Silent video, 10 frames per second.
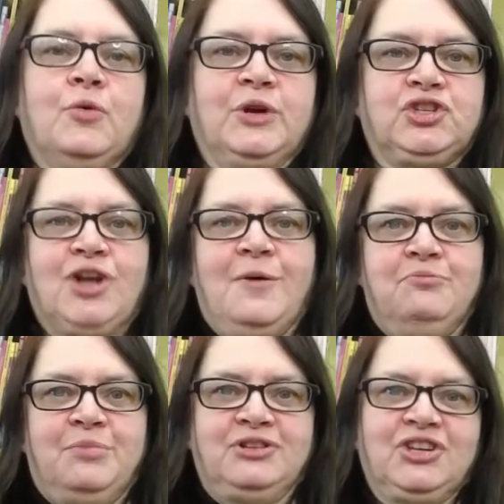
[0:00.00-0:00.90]
We
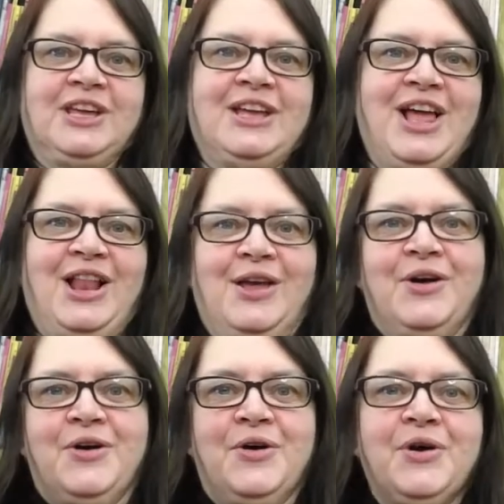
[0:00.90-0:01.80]
stomp and sing
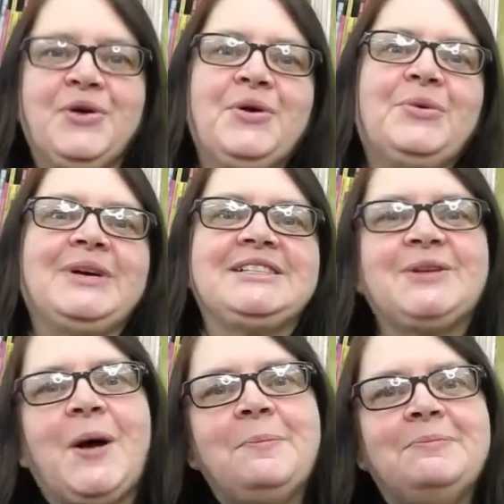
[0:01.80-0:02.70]
hello, we
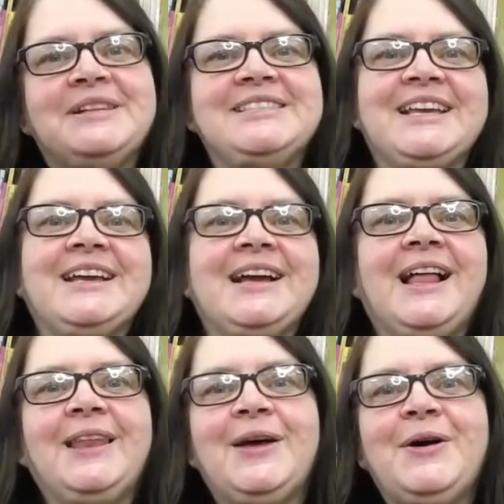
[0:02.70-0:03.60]
stomp and sing
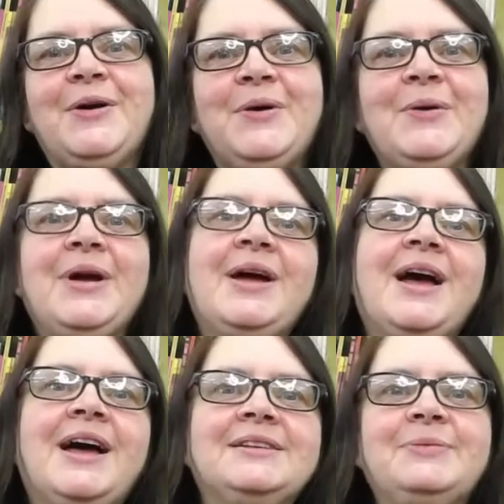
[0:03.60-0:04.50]
hello.
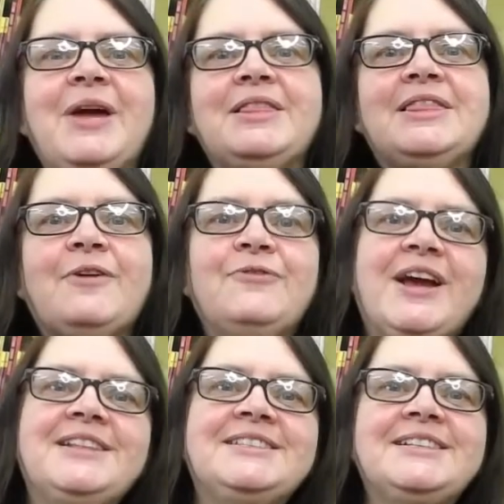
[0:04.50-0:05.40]
With our
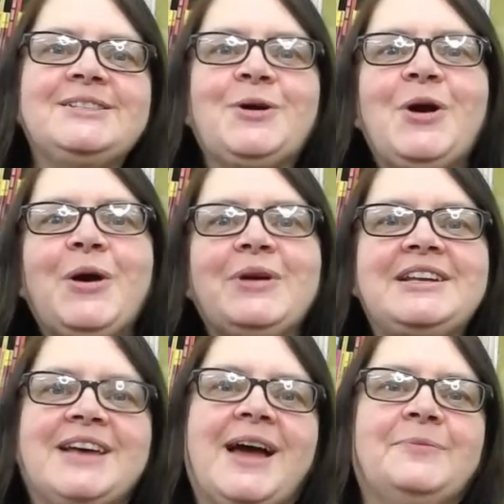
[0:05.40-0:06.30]
friends at story
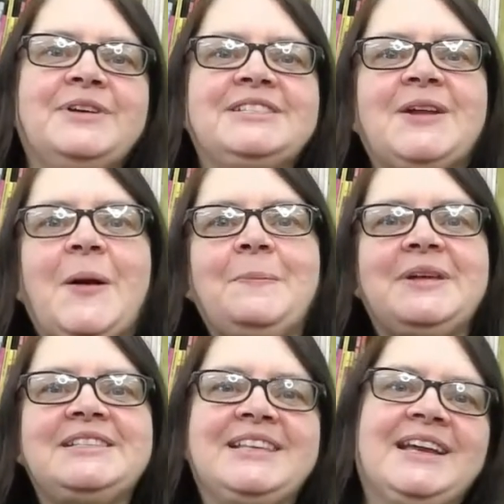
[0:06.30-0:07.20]
time, we stomp
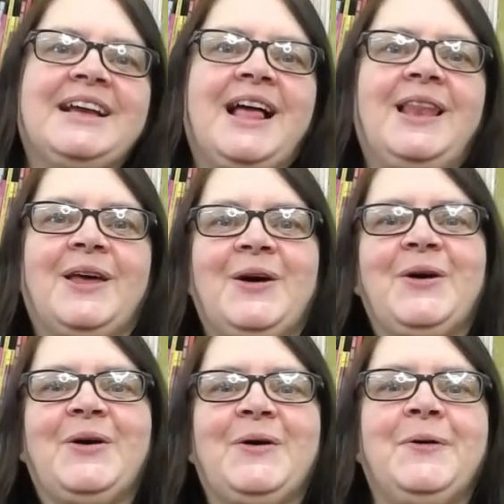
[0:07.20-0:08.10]
and sing
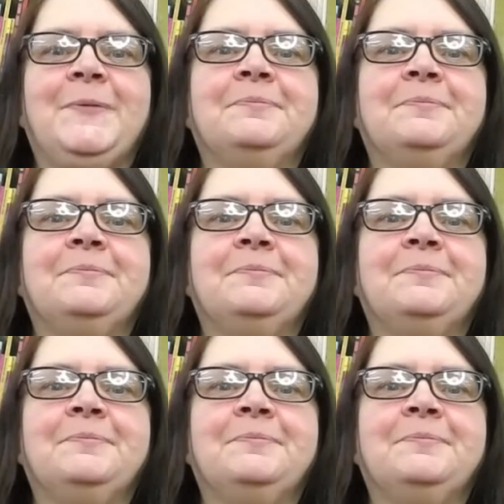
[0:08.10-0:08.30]
hello.